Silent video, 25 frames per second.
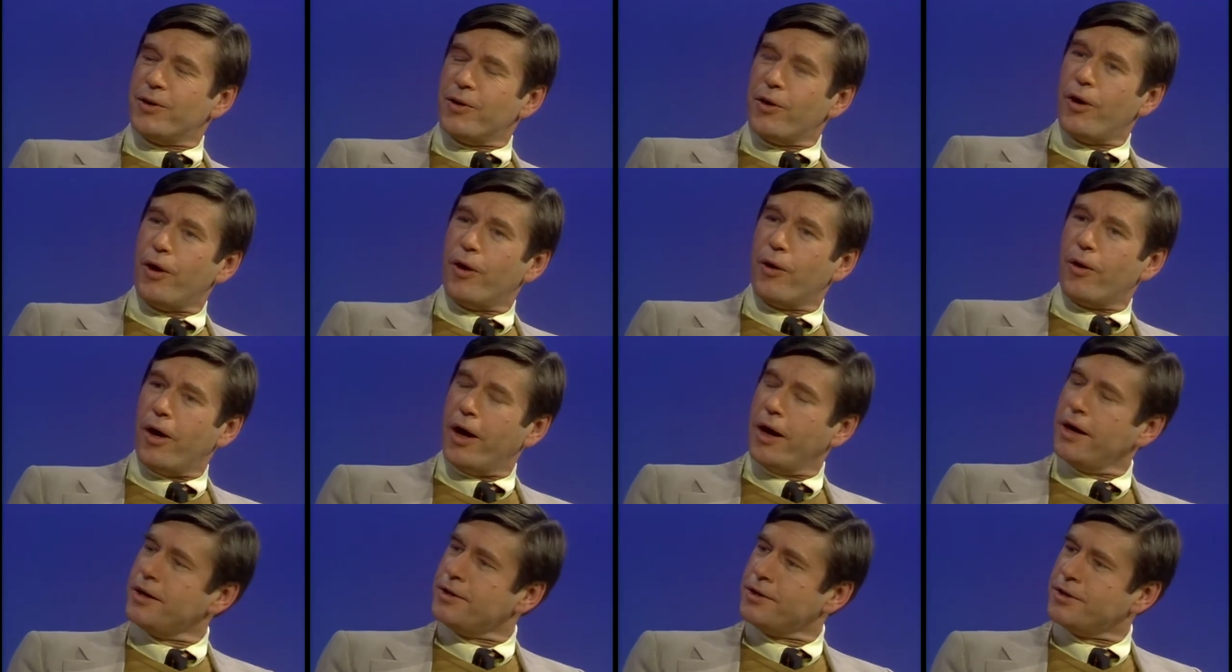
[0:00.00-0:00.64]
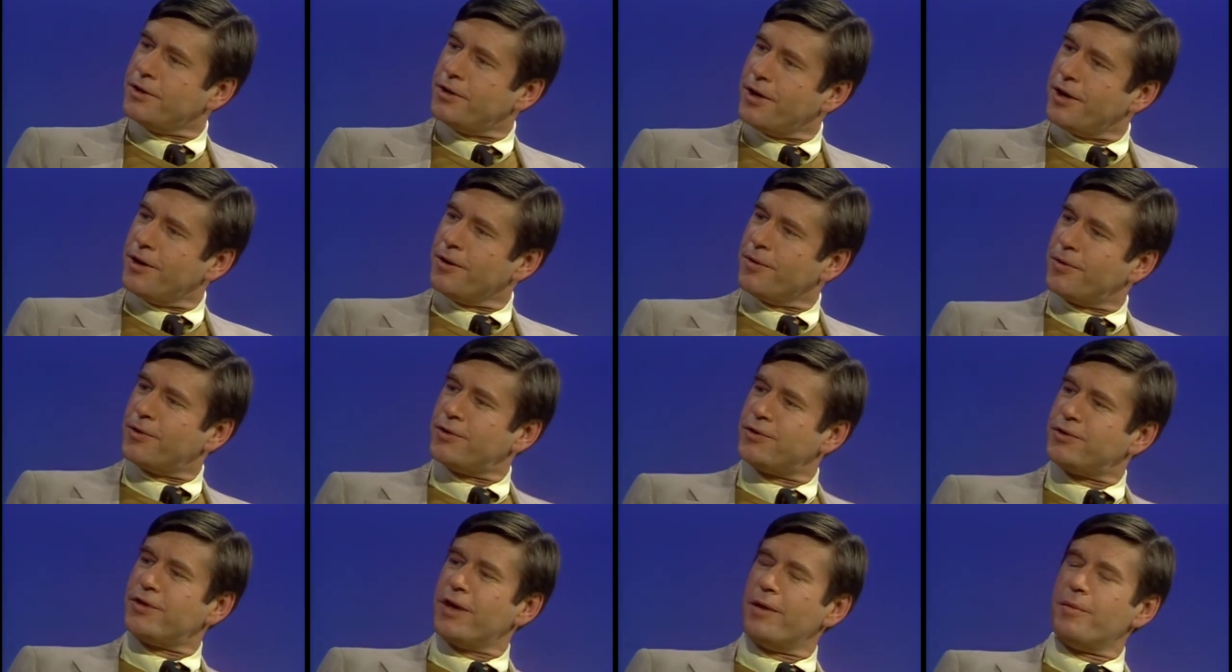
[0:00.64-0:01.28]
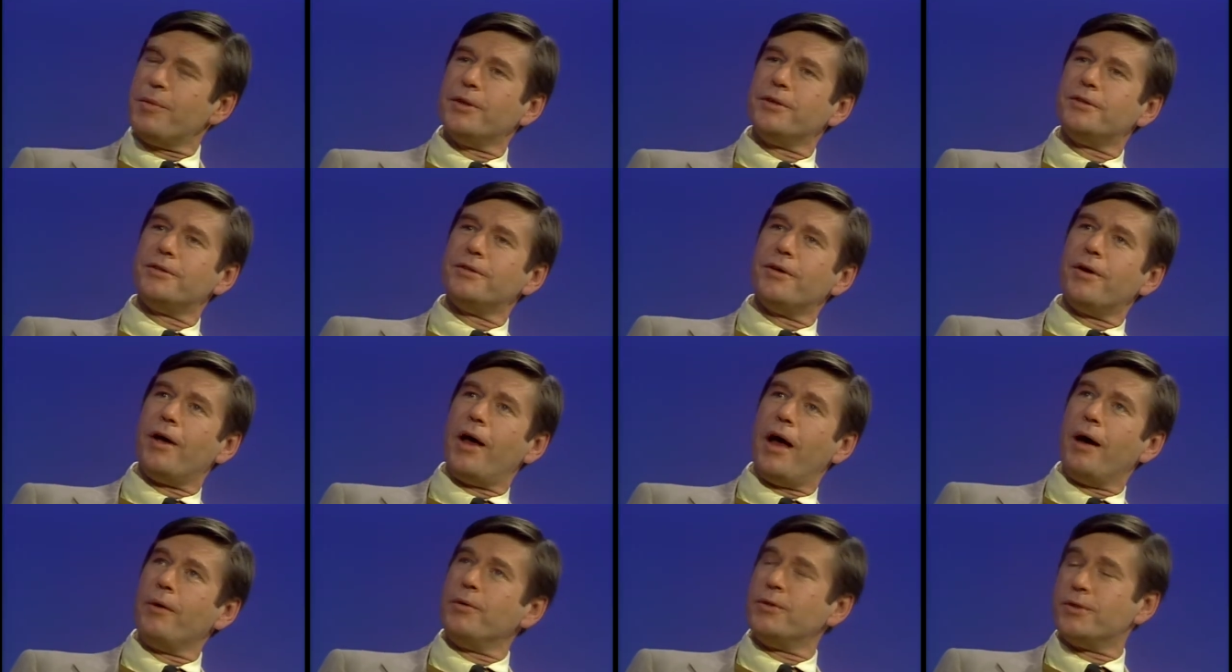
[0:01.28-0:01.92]
All right. Uh, to,
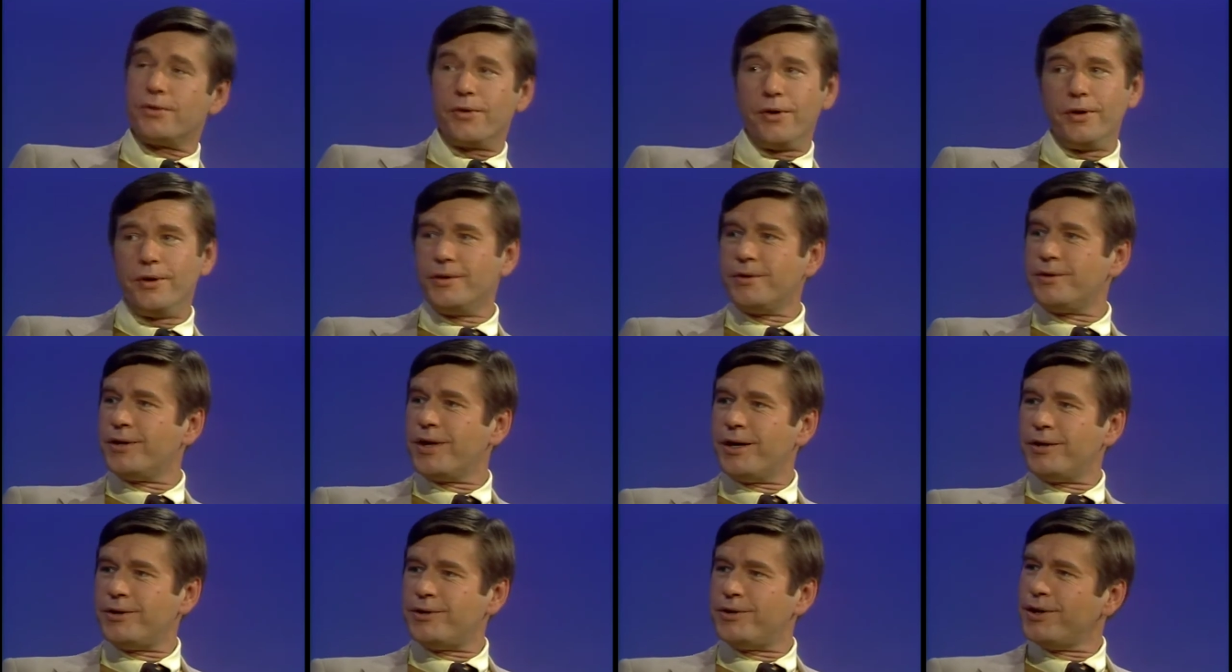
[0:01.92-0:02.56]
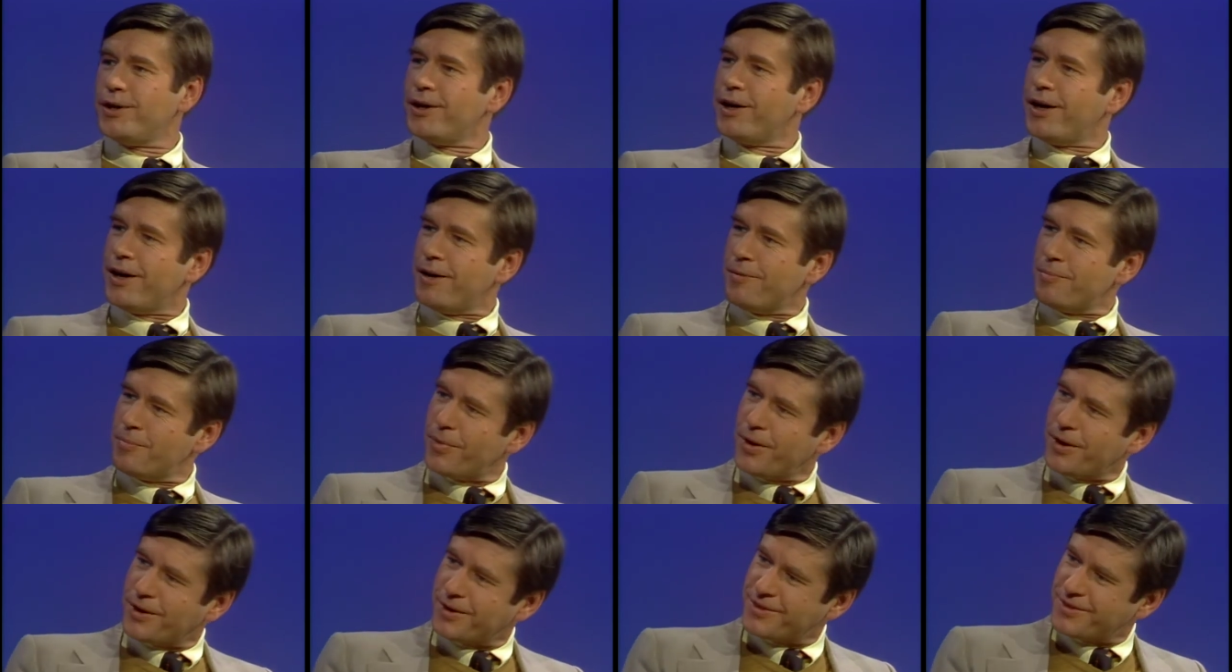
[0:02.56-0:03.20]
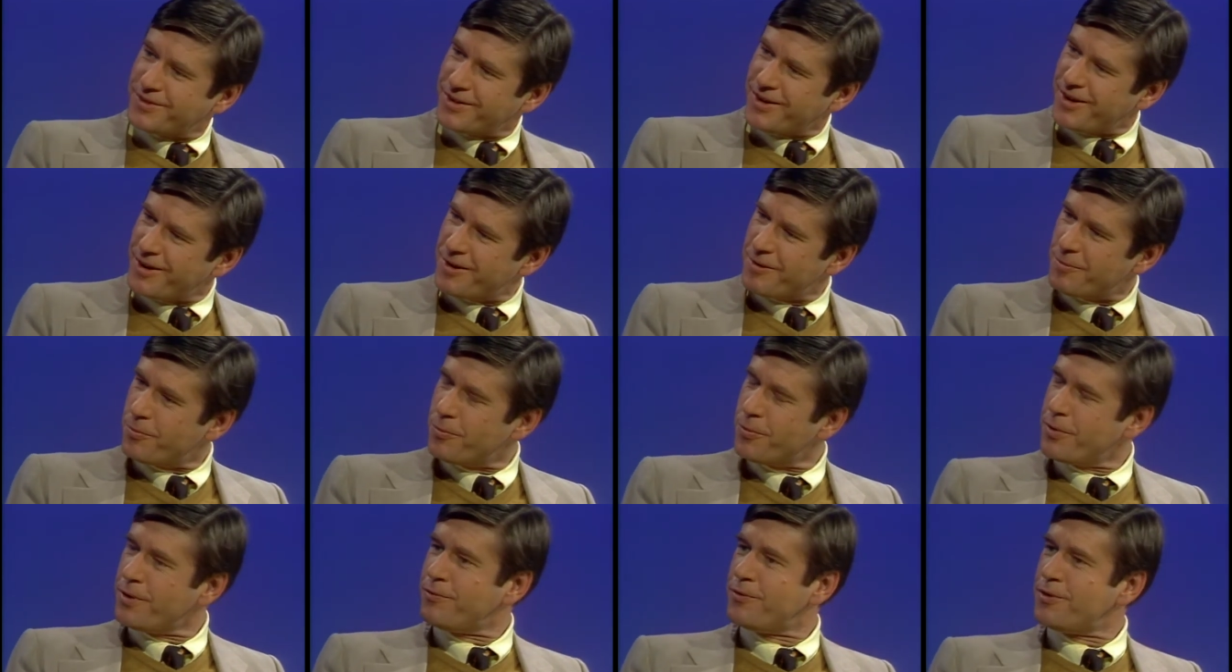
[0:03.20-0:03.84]
I was going to say Chile, but mm -hmm. uh,
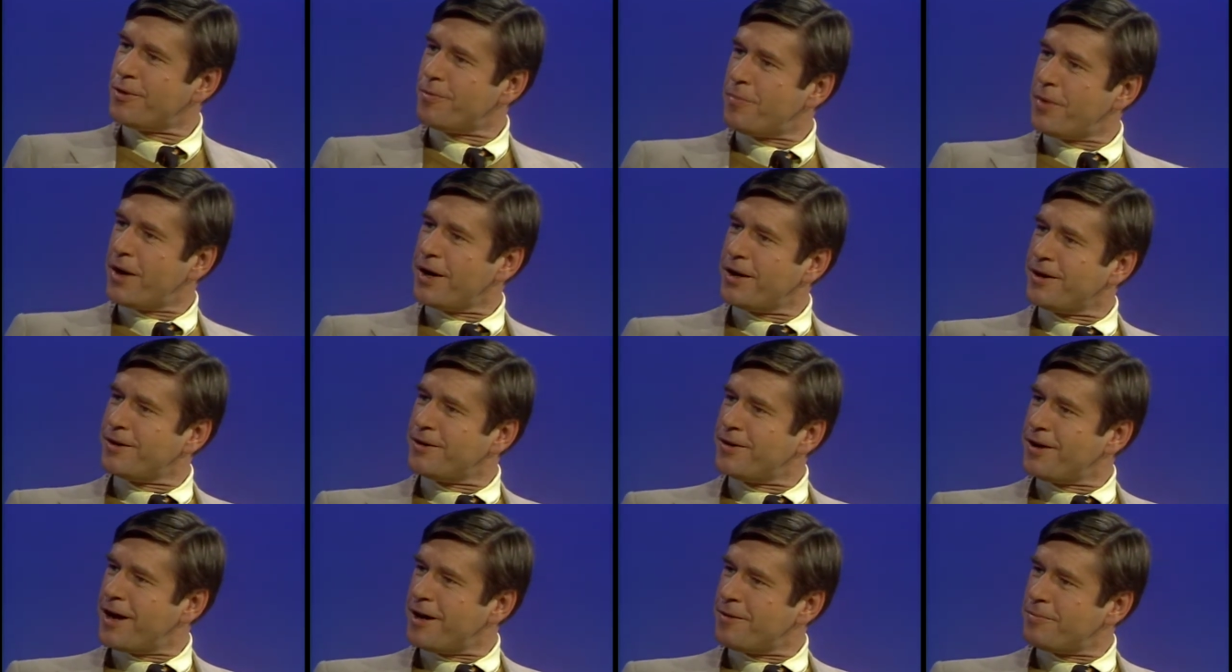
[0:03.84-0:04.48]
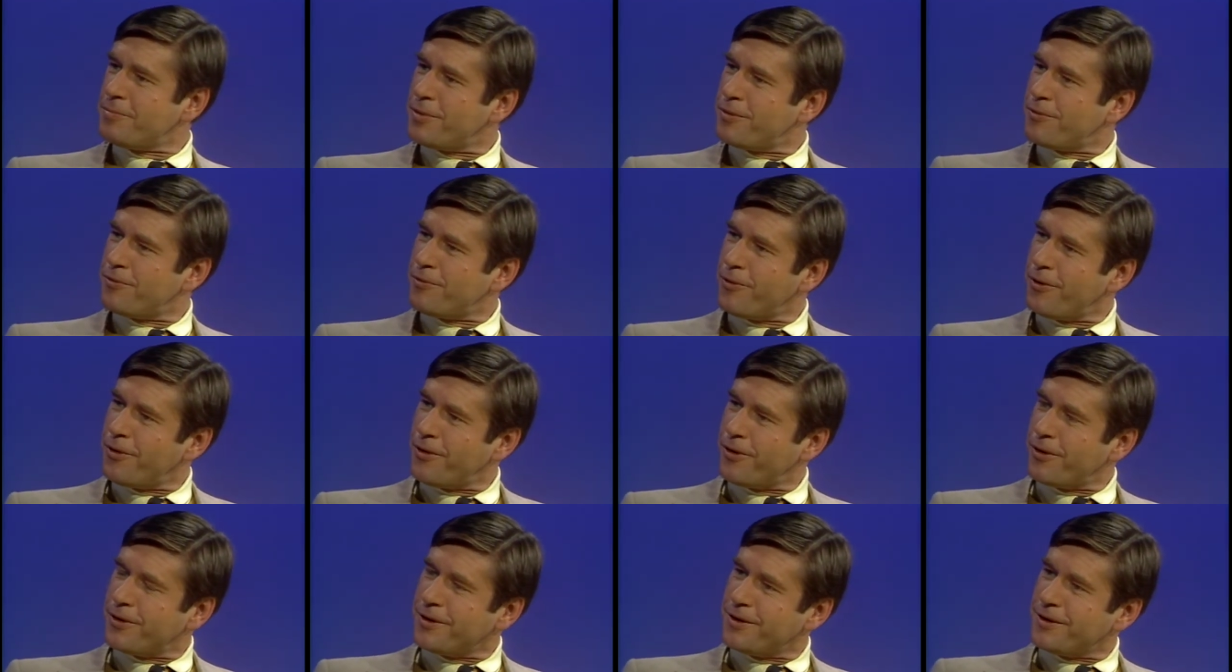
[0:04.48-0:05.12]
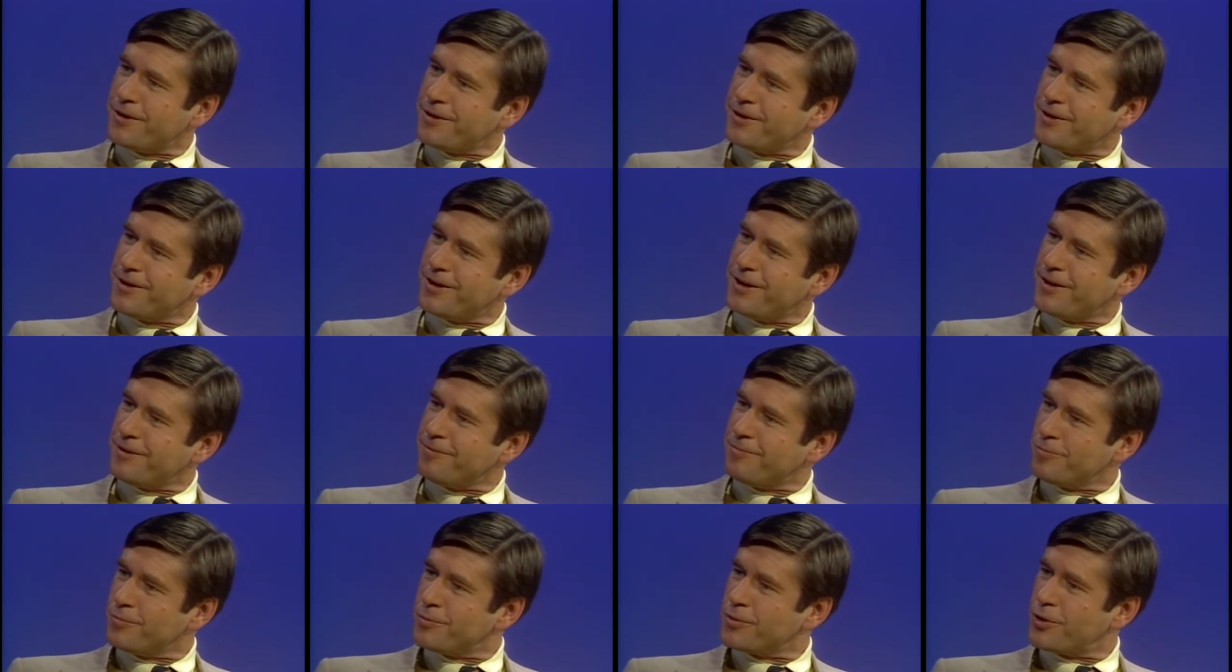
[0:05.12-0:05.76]
we've debated that before yeah. in,
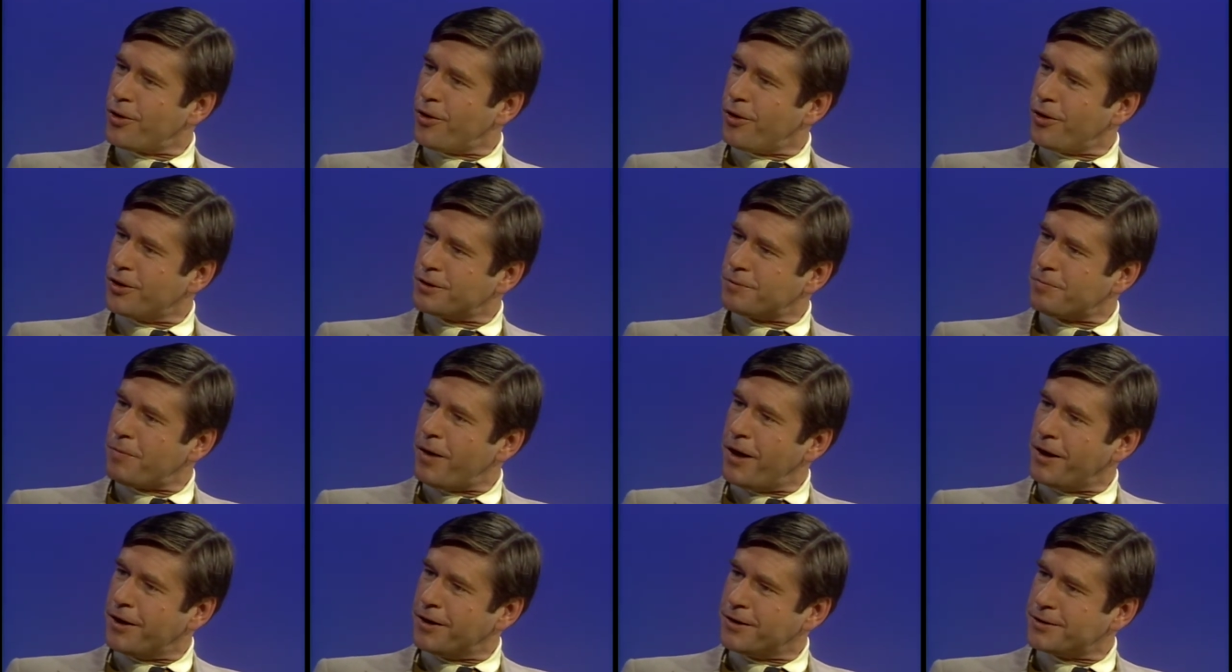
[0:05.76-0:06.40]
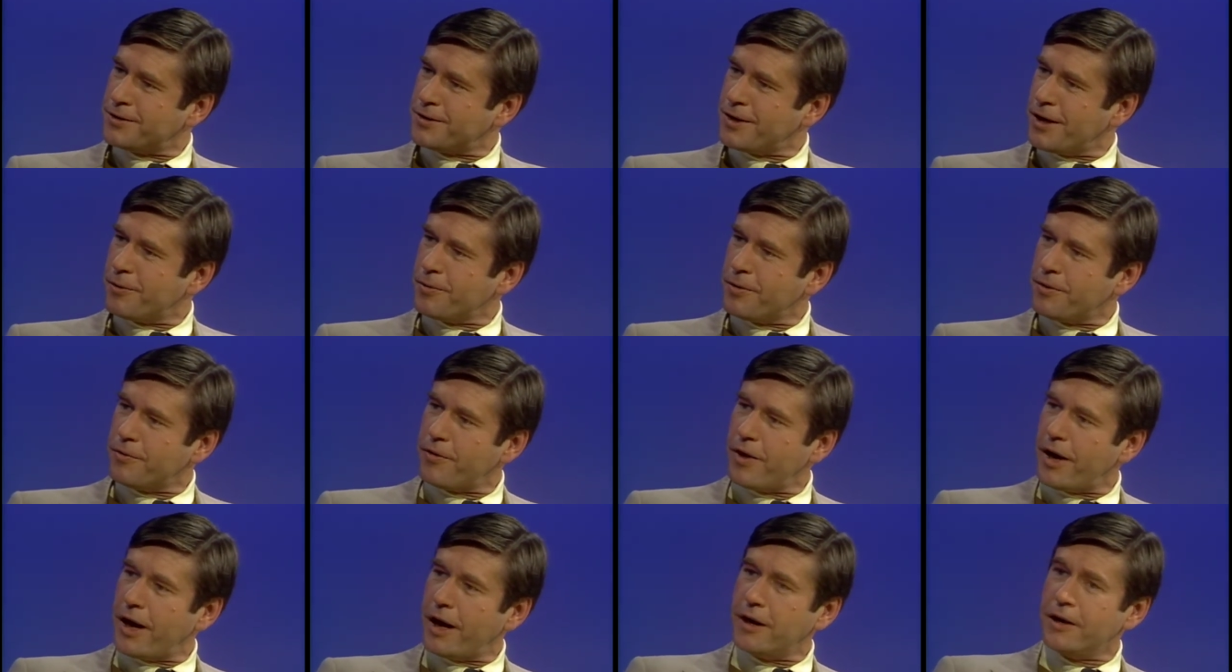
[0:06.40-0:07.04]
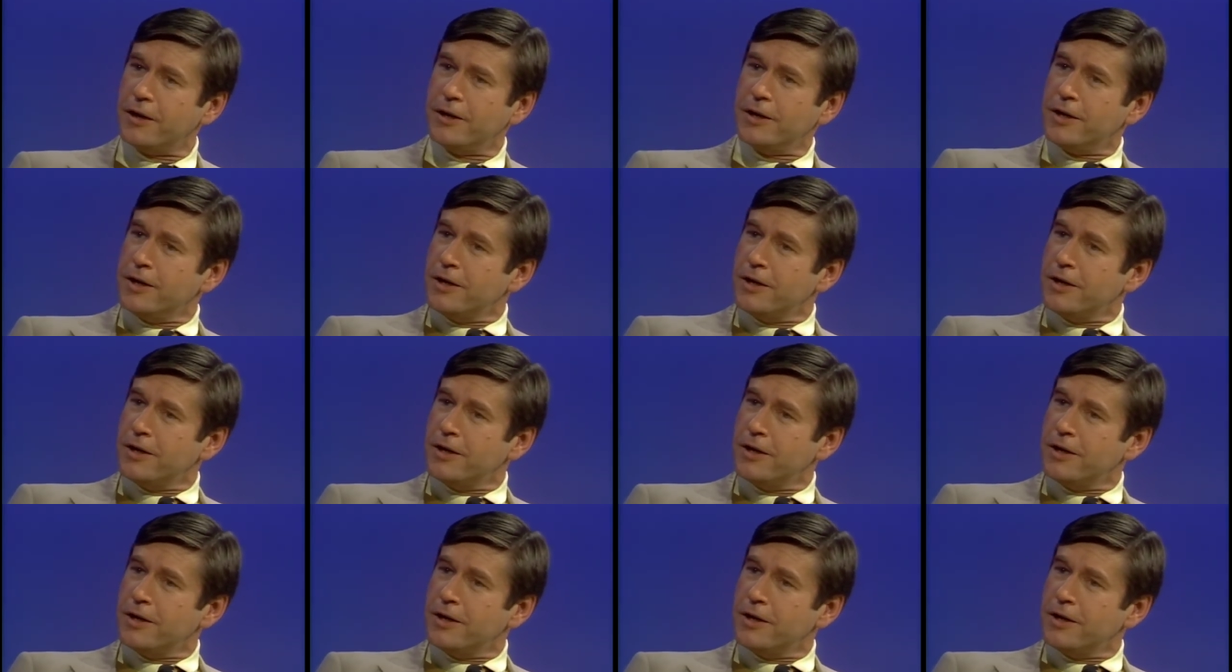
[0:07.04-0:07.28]
in, correspondence that we've had.